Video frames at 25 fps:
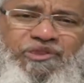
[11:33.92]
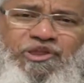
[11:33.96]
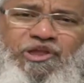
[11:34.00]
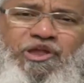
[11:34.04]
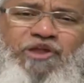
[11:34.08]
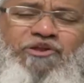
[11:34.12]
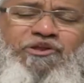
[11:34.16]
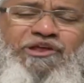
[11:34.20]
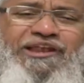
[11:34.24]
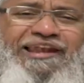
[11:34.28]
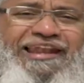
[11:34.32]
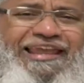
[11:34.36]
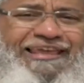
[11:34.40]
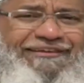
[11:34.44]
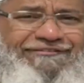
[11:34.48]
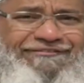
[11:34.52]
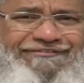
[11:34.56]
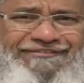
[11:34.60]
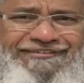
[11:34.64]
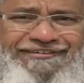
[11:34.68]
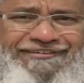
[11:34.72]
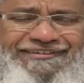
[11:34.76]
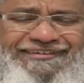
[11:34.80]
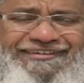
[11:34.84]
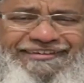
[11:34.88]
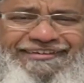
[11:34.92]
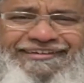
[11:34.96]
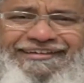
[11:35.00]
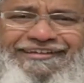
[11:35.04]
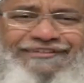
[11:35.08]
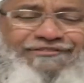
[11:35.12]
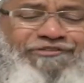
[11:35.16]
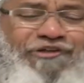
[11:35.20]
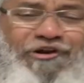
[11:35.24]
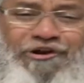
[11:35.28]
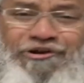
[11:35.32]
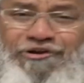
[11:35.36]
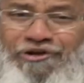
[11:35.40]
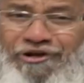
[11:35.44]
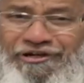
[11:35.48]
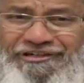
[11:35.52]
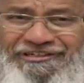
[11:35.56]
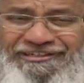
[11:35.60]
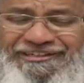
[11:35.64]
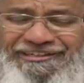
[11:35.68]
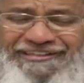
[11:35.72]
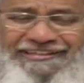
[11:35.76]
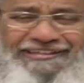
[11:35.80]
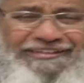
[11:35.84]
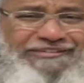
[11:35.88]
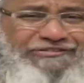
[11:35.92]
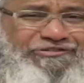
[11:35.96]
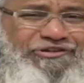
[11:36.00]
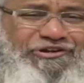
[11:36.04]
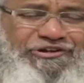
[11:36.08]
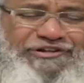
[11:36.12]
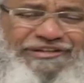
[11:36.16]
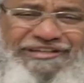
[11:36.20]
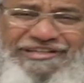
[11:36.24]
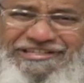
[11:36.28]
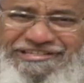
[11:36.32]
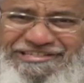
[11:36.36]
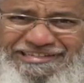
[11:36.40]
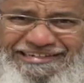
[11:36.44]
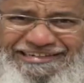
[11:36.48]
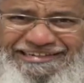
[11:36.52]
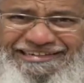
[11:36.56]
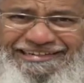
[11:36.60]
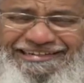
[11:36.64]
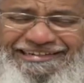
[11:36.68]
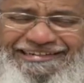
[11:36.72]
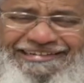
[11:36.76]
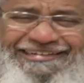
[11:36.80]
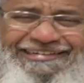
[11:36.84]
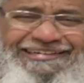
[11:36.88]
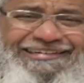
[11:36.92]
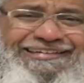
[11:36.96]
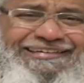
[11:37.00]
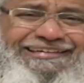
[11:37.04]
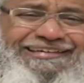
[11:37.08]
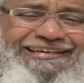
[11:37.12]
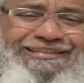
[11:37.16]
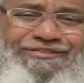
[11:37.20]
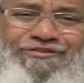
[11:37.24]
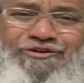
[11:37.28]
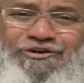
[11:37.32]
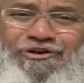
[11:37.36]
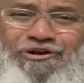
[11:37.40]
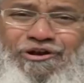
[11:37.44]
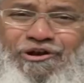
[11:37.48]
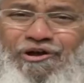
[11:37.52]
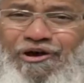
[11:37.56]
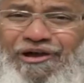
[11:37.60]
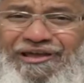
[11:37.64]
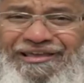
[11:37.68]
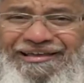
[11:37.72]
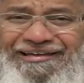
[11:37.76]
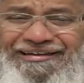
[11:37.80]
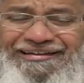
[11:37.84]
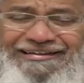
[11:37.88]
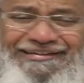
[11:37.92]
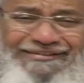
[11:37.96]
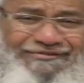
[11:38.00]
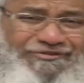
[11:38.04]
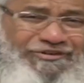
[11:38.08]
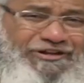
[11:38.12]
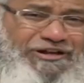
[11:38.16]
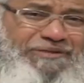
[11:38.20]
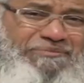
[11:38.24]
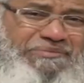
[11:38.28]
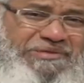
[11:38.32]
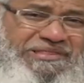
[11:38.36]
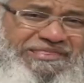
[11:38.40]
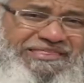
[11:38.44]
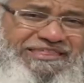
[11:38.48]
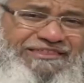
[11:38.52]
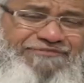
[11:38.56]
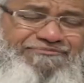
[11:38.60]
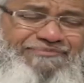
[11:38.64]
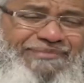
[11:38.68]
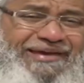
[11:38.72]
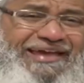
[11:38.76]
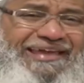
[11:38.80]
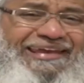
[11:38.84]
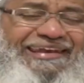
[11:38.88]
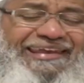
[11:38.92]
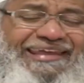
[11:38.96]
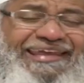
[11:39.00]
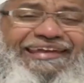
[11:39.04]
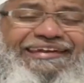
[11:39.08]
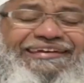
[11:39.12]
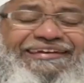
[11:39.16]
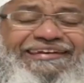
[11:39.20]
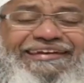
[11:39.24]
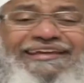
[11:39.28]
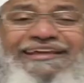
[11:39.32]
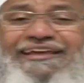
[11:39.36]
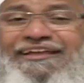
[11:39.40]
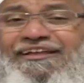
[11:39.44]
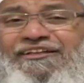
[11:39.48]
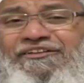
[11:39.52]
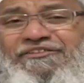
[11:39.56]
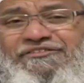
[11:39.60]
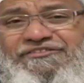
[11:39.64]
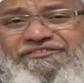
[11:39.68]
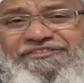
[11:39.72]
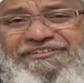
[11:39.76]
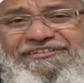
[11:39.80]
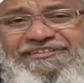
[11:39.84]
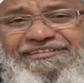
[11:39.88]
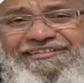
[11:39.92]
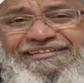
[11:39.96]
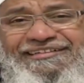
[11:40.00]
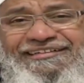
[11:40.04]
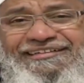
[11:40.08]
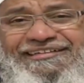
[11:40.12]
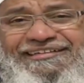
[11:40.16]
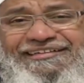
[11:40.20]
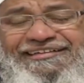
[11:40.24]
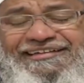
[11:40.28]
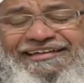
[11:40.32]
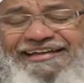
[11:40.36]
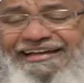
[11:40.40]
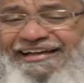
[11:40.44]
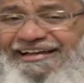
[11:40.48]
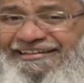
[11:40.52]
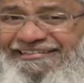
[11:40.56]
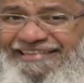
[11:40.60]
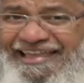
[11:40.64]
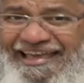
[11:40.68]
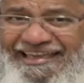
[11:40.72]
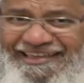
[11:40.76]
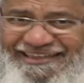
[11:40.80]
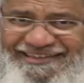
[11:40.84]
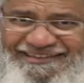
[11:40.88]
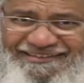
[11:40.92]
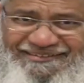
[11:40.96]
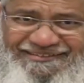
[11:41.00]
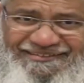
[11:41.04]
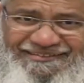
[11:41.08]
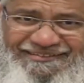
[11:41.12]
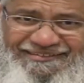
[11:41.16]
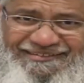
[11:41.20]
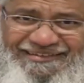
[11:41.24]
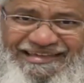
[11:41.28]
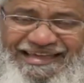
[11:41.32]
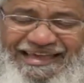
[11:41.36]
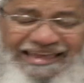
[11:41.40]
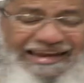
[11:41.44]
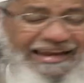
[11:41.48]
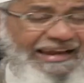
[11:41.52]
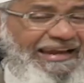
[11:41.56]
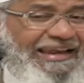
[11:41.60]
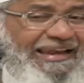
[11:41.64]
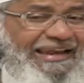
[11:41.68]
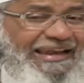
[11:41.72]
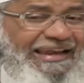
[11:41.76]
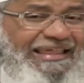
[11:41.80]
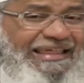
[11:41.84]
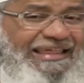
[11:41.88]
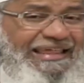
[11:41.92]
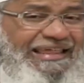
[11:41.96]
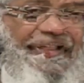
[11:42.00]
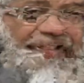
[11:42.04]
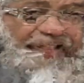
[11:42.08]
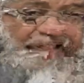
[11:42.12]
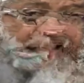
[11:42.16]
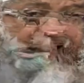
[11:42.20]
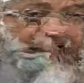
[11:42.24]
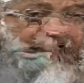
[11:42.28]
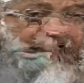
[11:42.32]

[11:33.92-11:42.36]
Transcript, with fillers: in your life is not a doctor, is not an engineer, is not a lawyer, is not a businessman, it is a da'i. And Allah says in the